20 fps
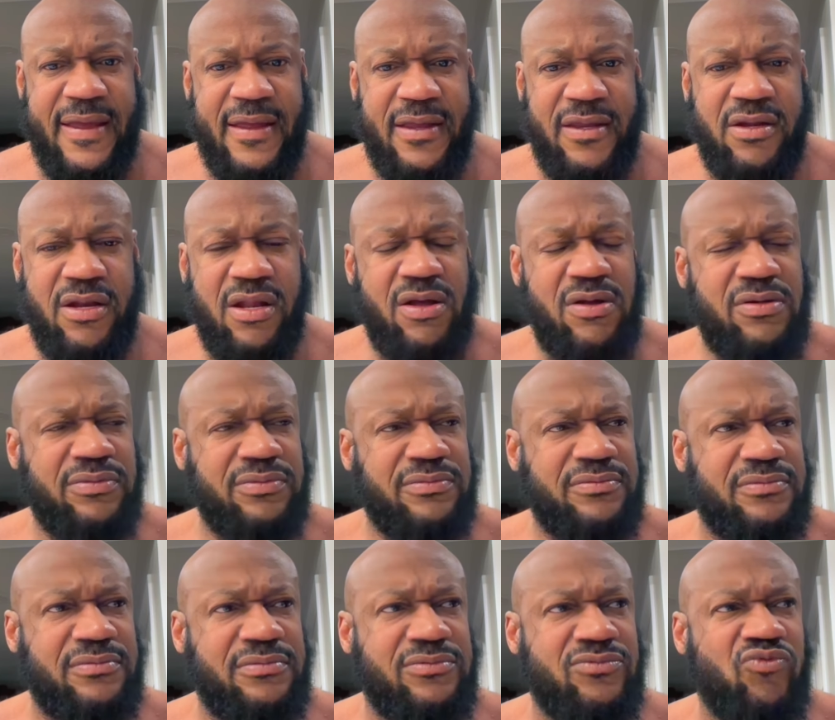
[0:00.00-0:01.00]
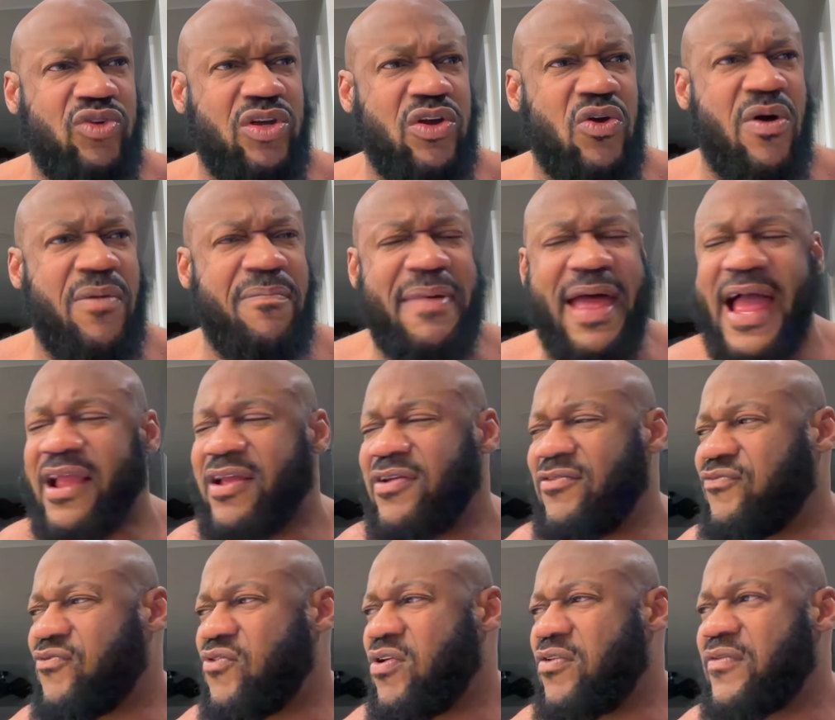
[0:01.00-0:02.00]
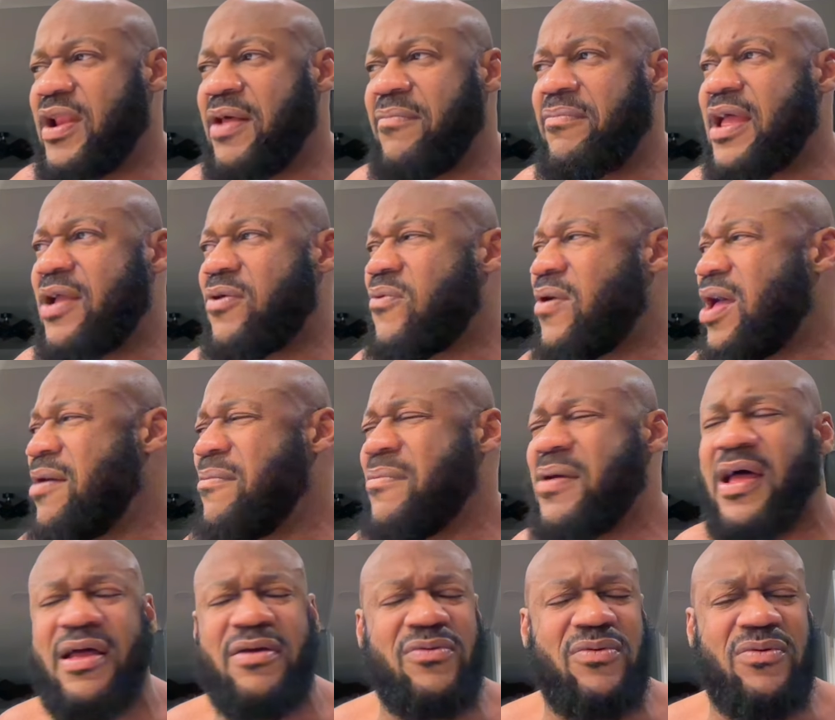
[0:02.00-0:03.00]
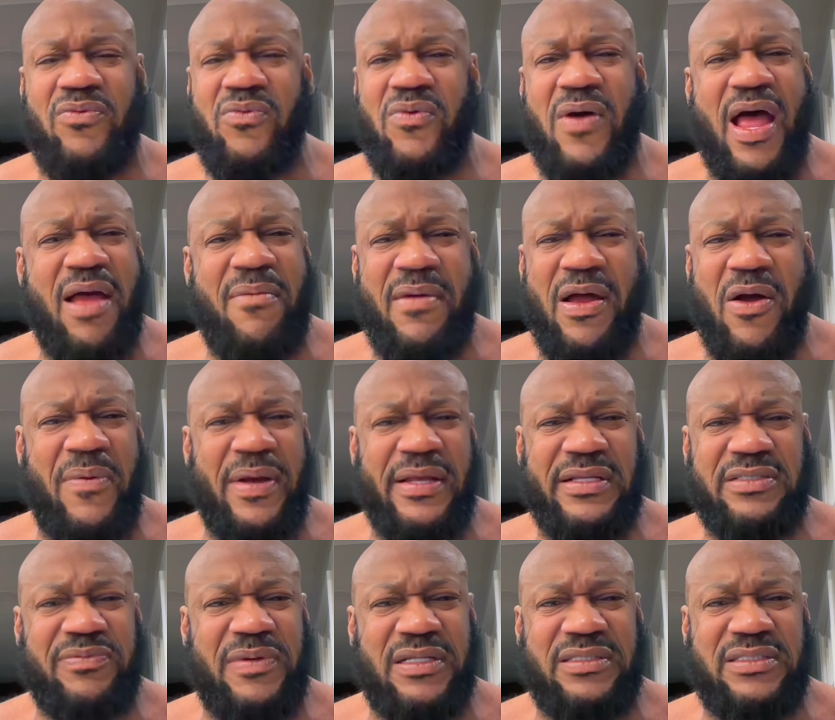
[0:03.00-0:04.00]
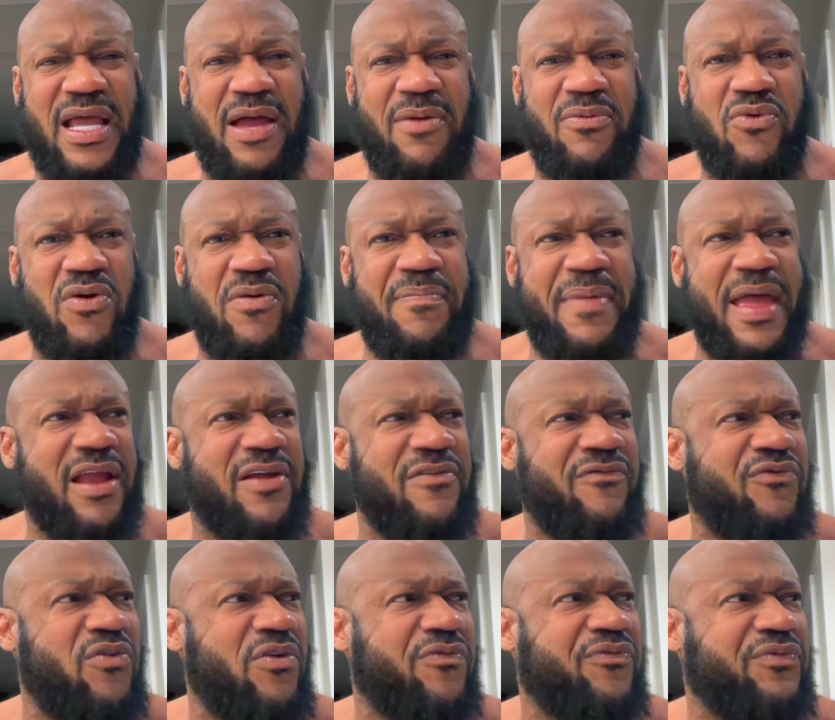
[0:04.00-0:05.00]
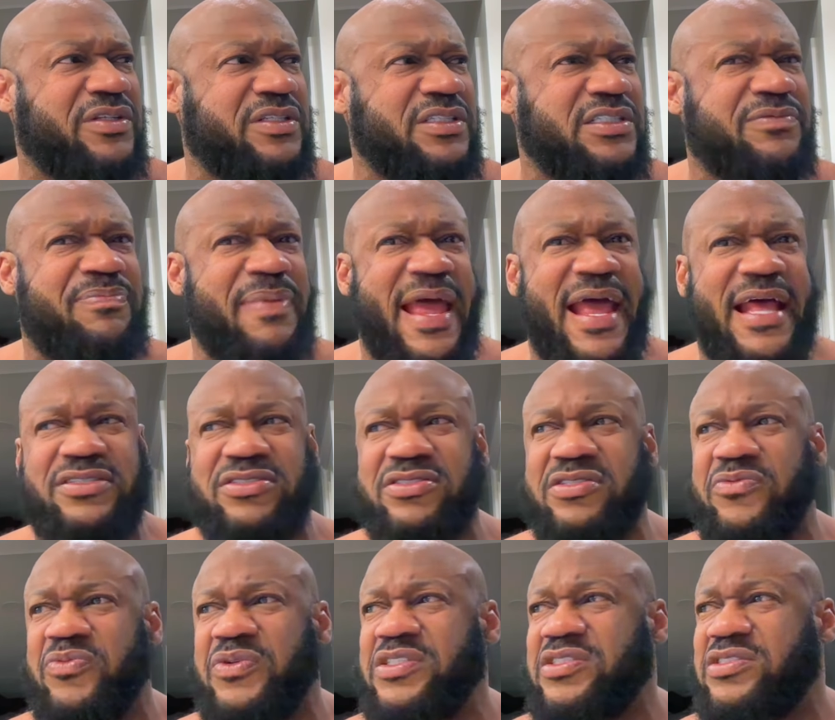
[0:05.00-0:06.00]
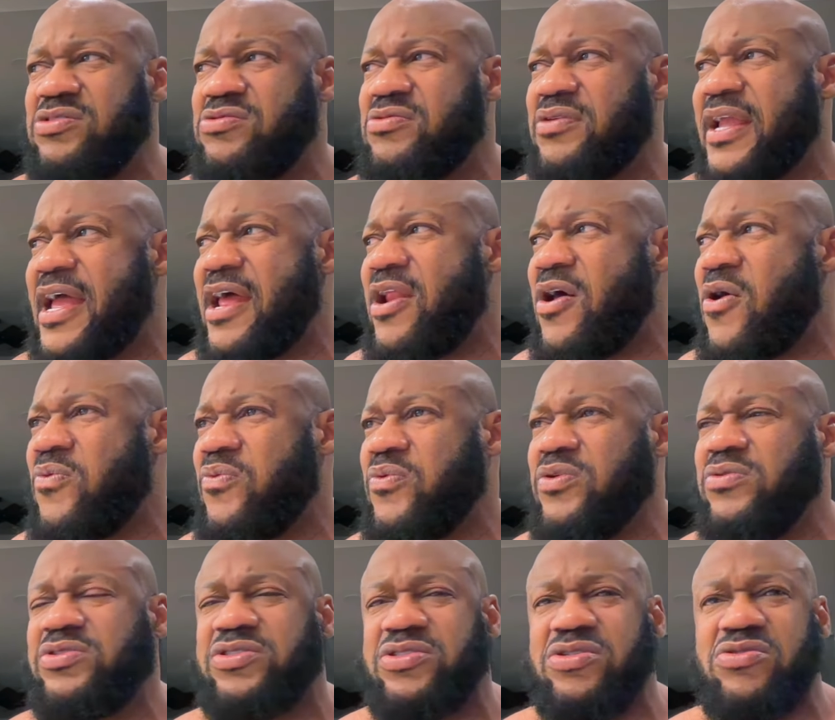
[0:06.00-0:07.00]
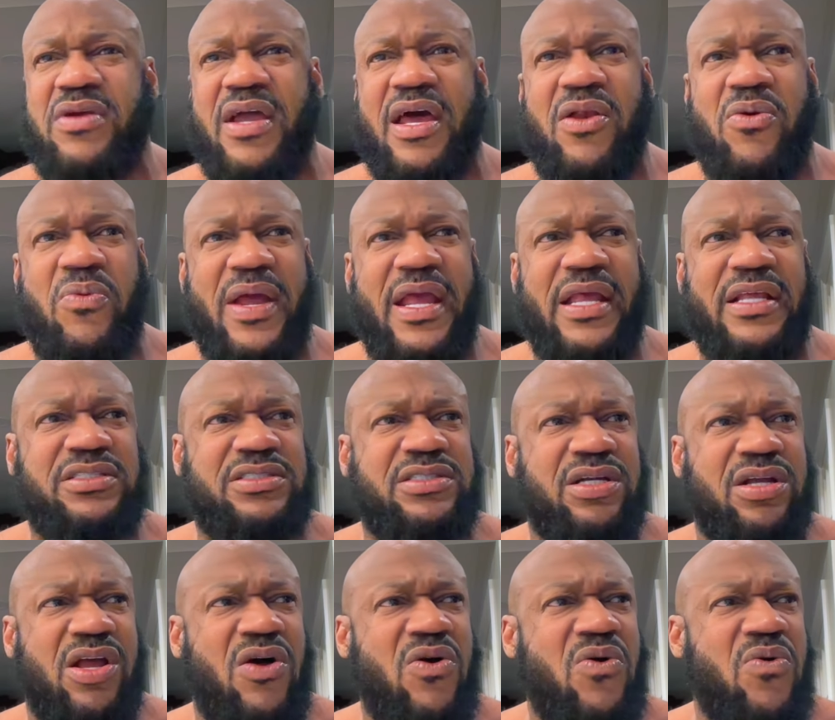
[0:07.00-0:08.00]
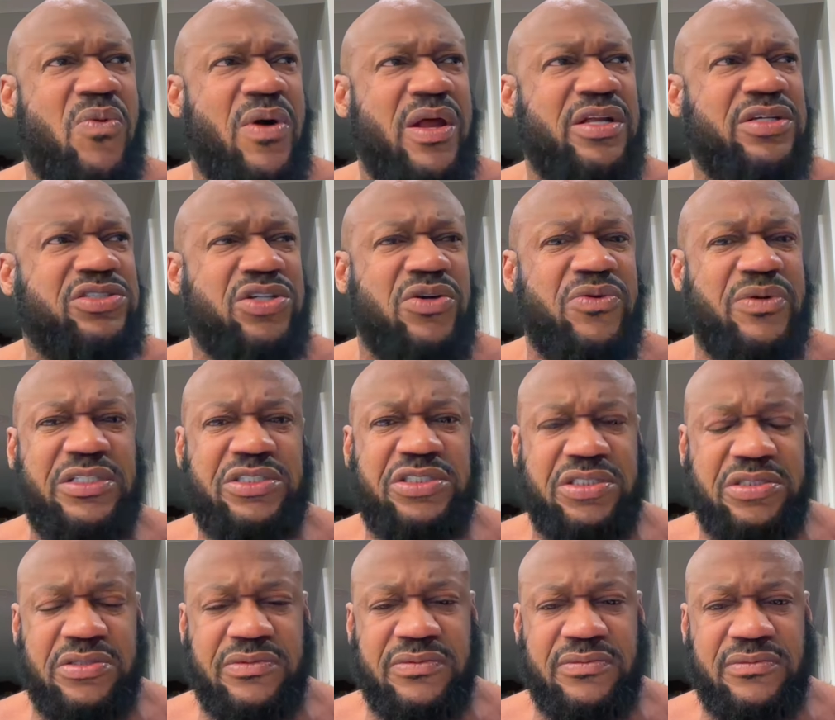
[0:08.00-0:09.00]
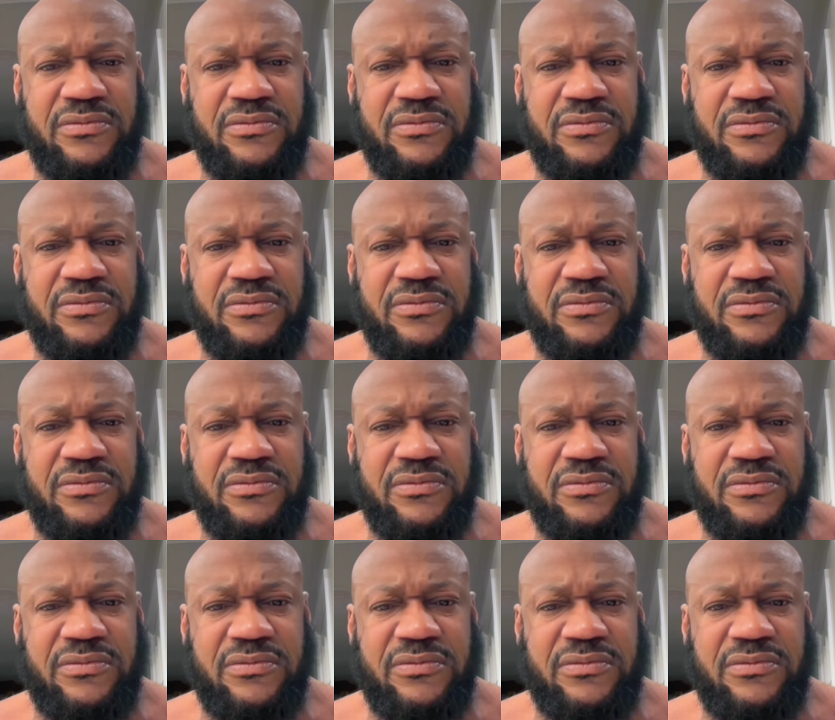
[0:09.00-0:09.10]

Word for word: You know, we going back and forth. And I'm like, why am I why am I wasting my time going back and forth with this bastard? We still got oh, you still got a ways to go. What is your issue?